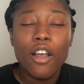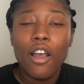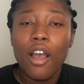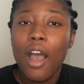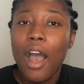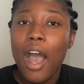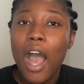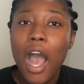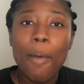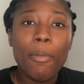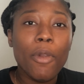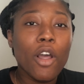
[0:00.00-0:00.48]

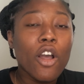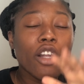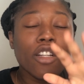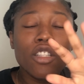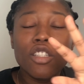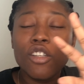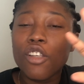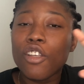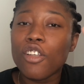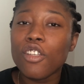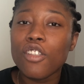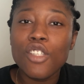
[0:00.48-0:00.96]
I'm not going
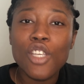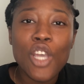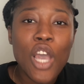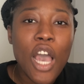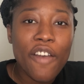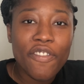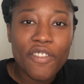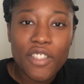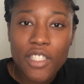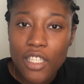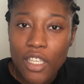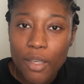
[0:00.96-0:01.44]
to use
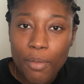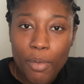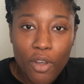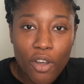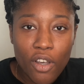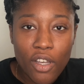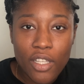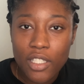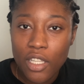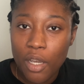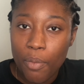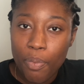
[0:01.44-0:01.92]
UFT
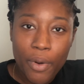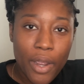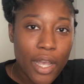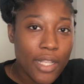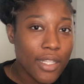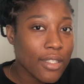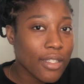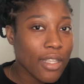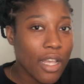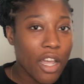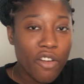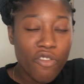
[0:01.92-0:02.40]
because their
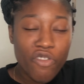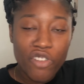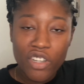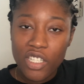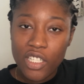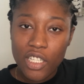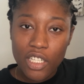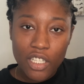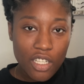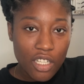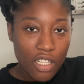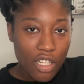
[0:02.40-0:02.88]
prices are
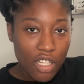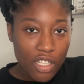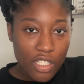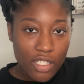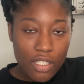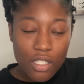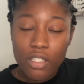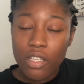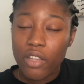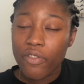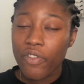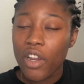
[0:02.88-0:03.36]
ridiculous.
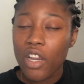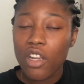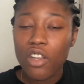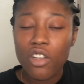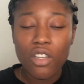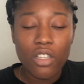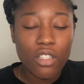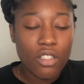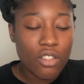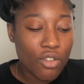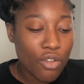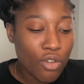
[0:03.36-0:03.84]
It's a very
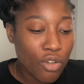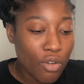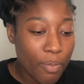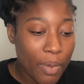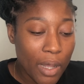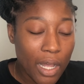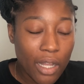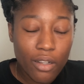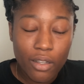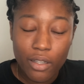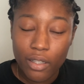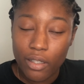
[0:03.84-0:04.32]
good school,
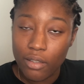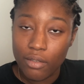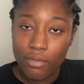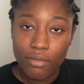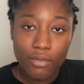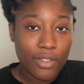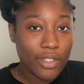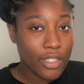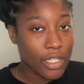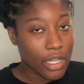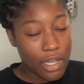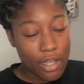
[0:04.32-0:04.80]
but
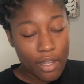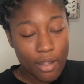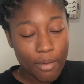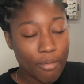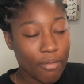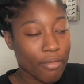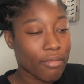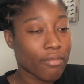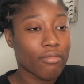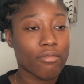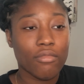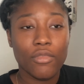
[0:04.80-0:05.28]
damn,
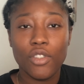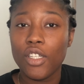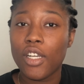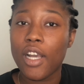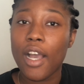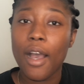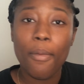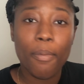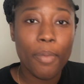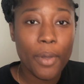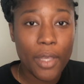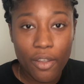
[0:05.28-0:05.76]
you
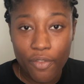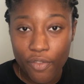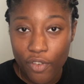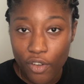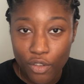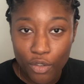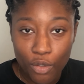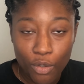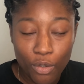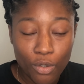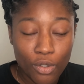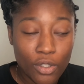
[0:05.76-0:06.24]
can't pay for
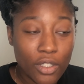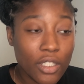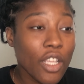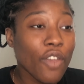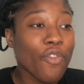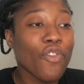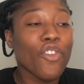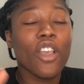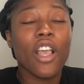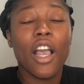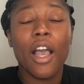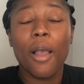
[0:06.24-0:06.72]
those. If
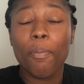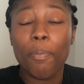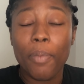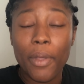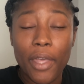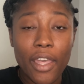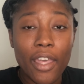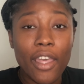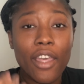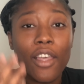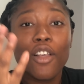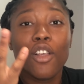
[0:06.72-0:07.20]
you can
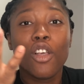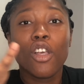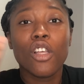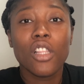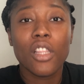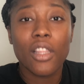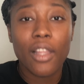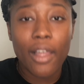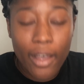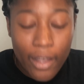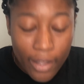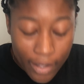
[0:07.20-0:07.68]
pay, good
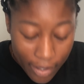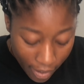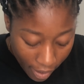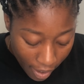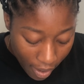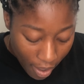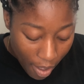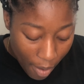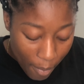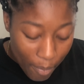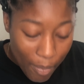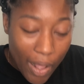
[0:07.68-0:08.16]
luck.
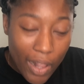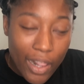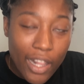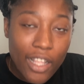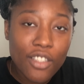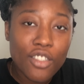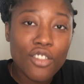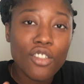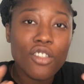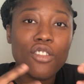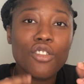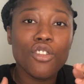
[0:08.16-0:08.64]
But
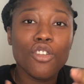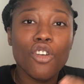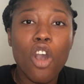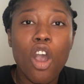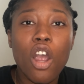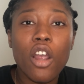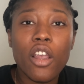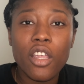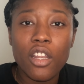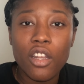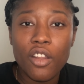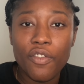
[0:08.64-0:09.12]
let's use
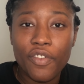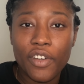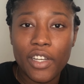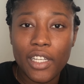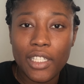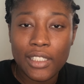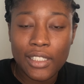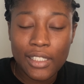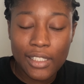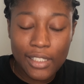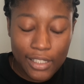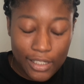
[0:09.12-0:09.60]
York
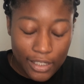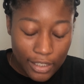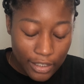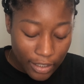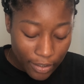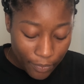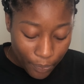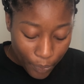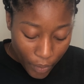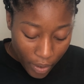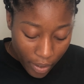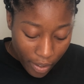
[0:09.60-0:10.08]
University.
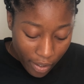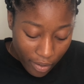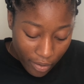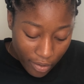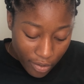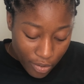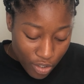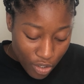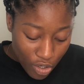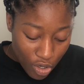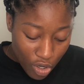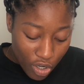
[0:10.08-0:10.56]

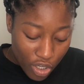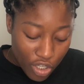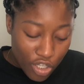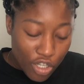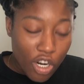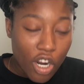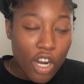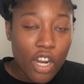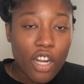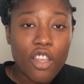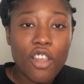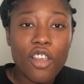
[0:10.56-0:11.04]
So
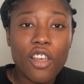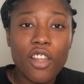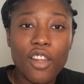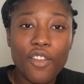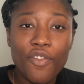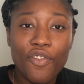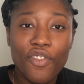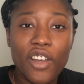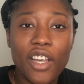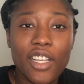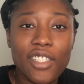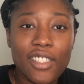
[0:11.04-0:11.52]
York
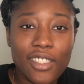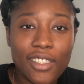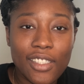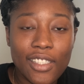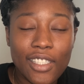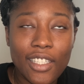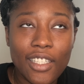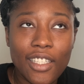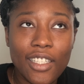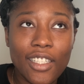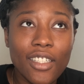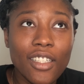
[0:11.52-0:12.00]

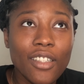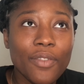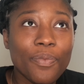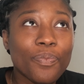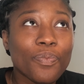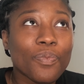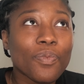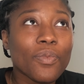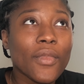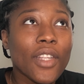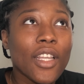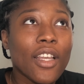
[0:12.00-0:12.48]
University,
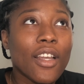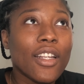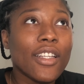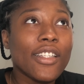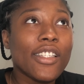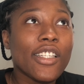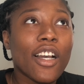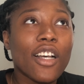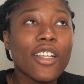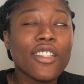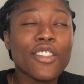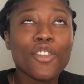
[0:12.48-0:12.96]

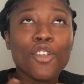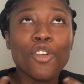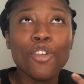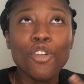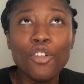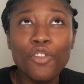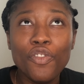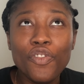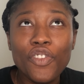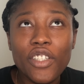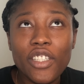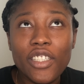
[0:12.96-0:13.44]
their school
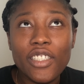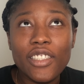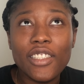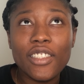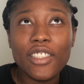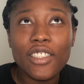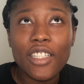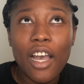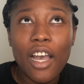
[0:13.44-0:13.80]
fees